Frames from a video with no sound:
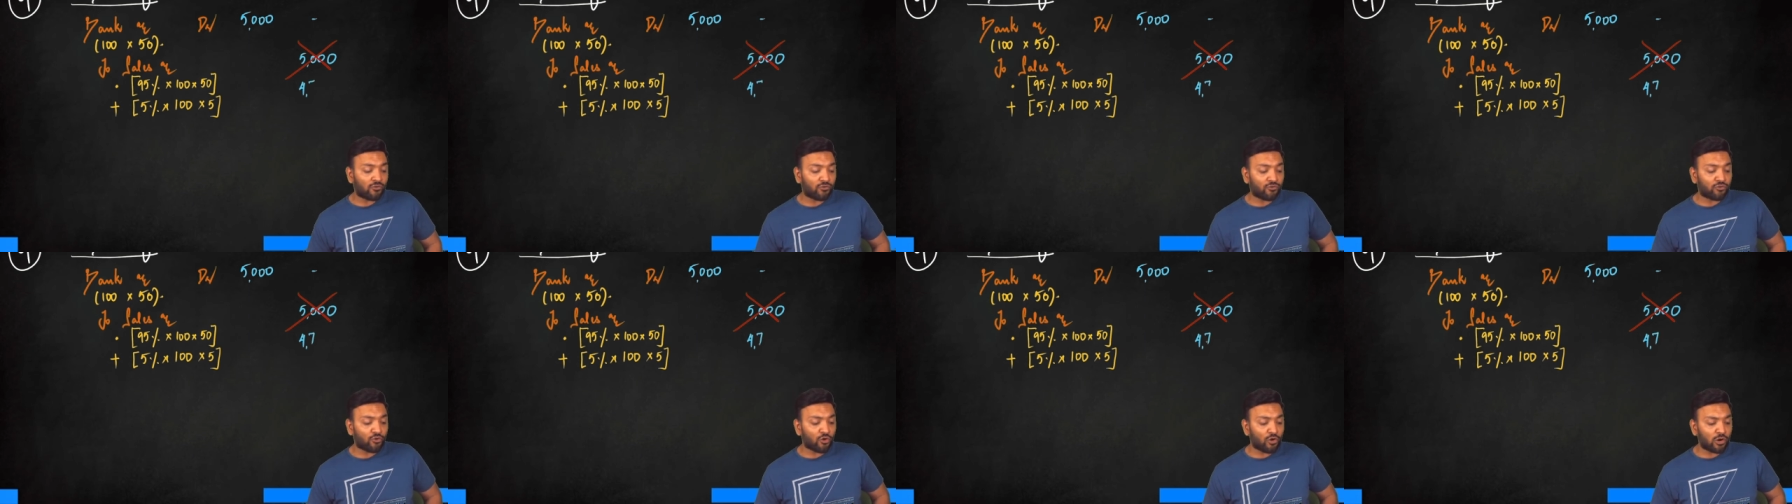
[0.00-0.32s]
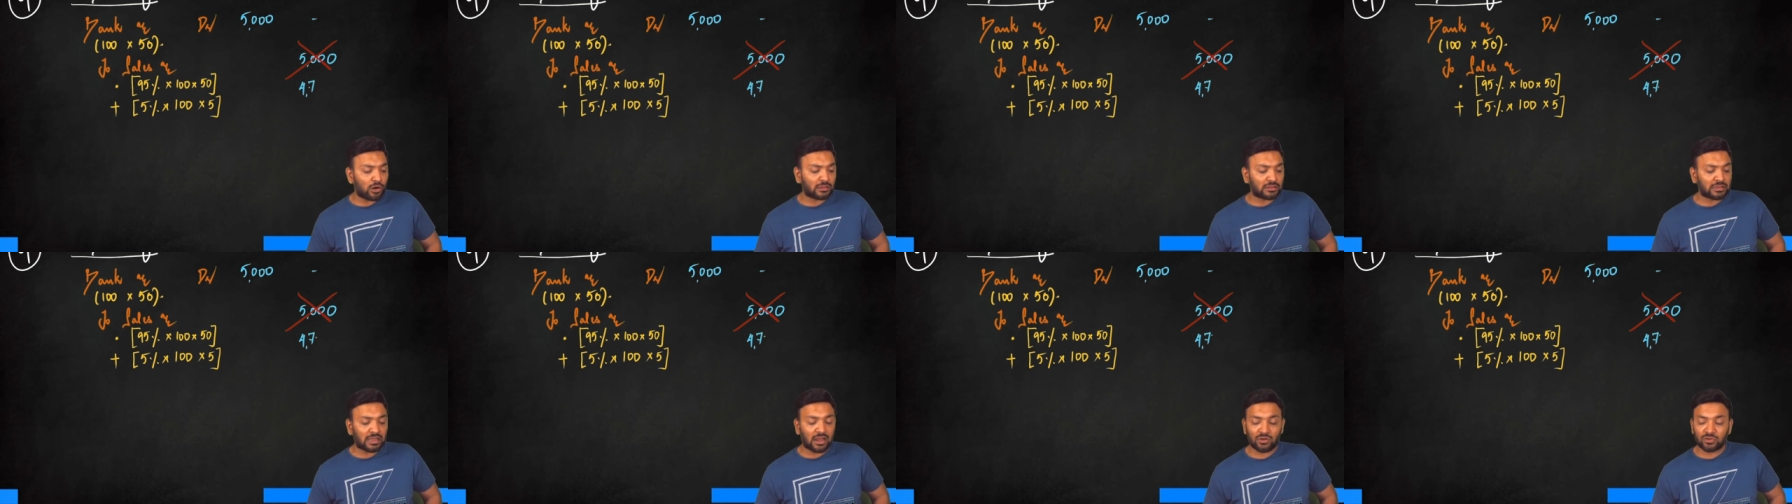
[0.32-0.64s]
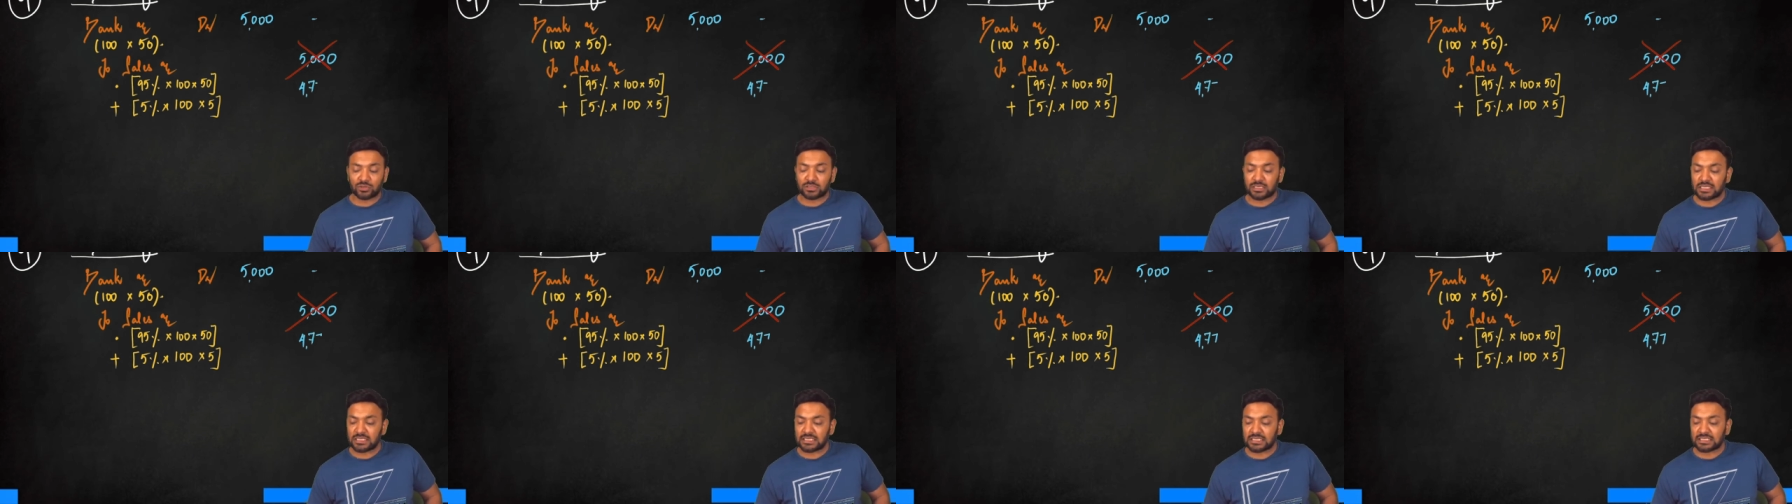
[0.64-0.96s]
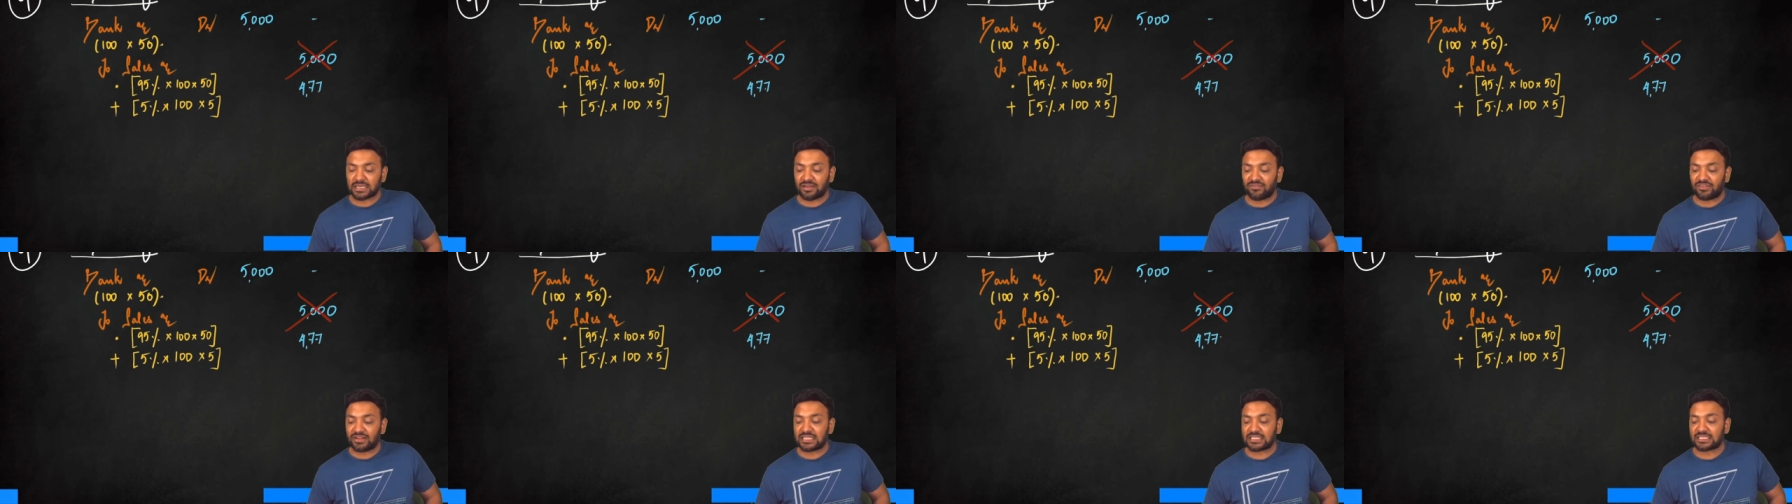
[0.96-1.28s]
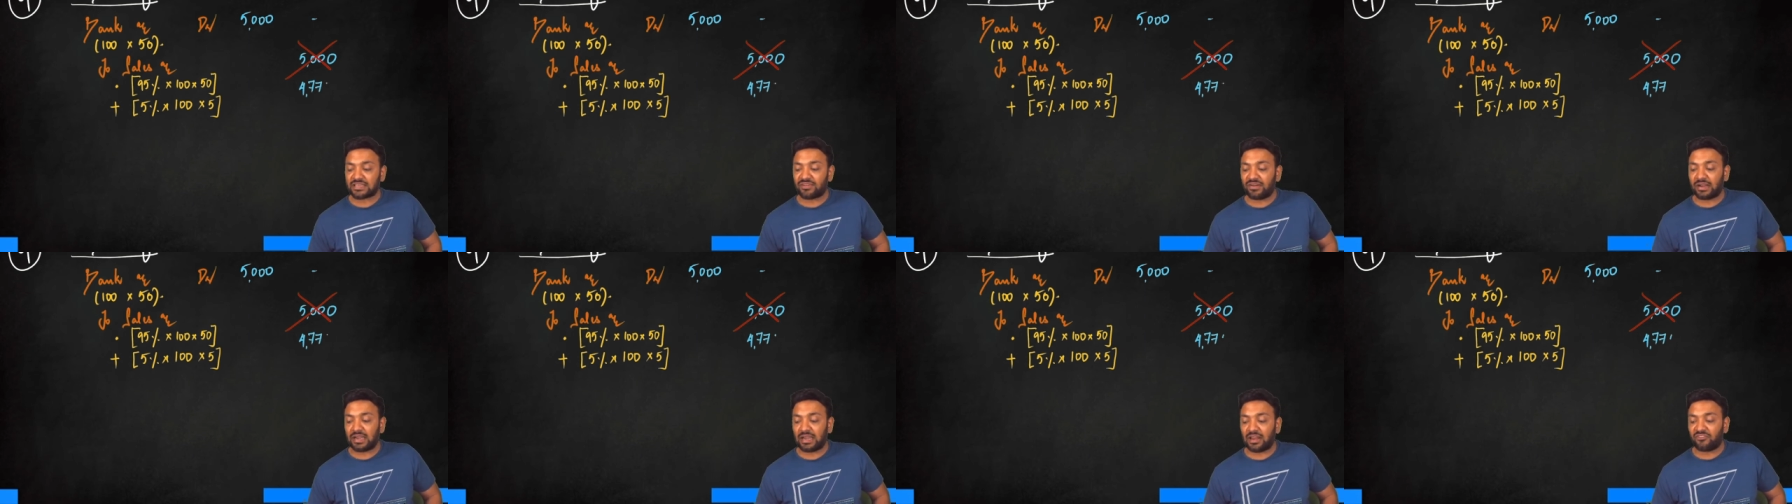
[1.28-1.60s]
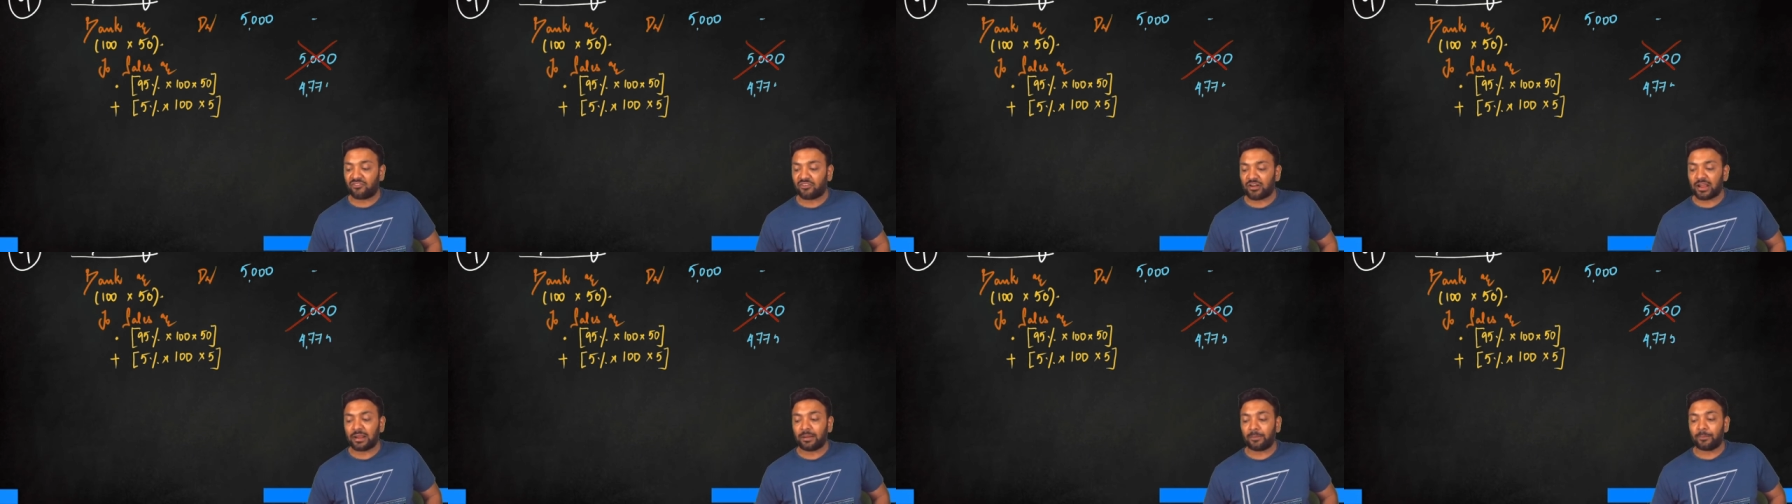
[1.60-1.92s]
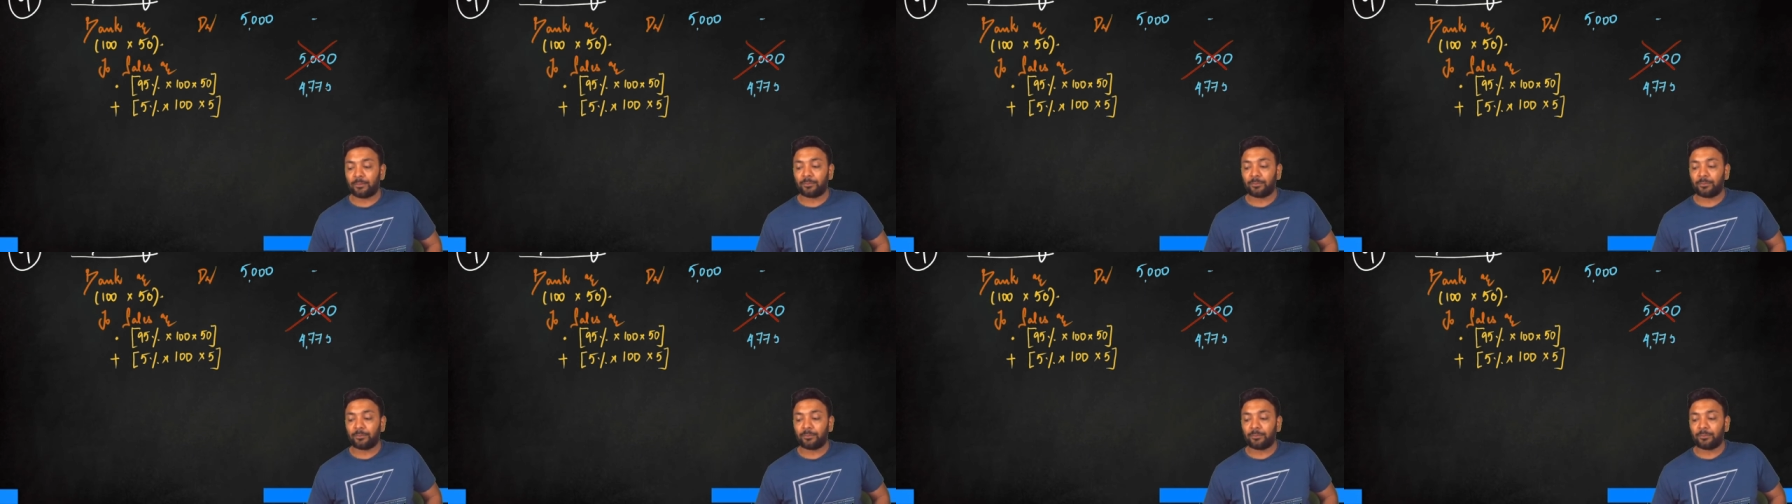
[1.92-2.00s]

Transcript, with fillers: 4775